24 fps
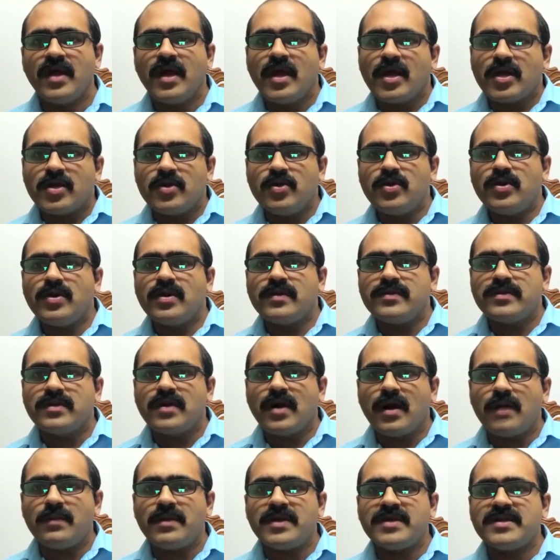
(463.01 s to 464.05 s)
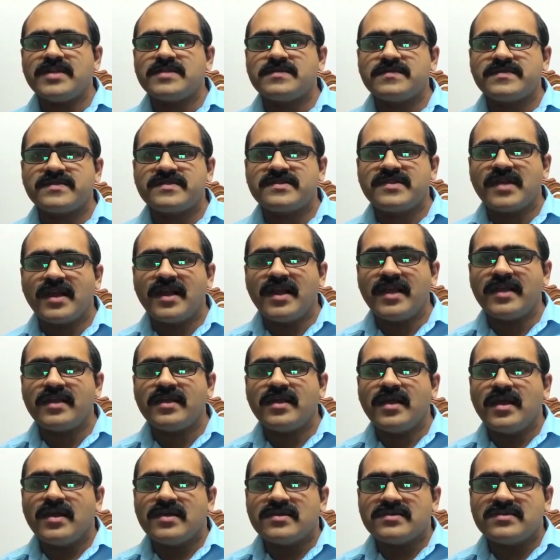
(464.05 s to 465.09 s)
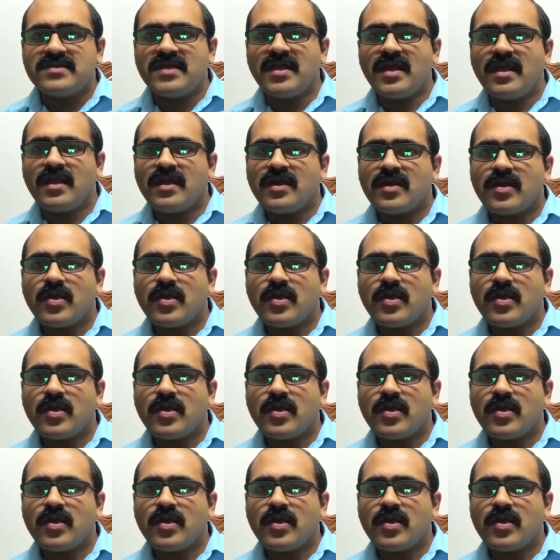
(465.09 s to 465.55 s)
The government is telling, see,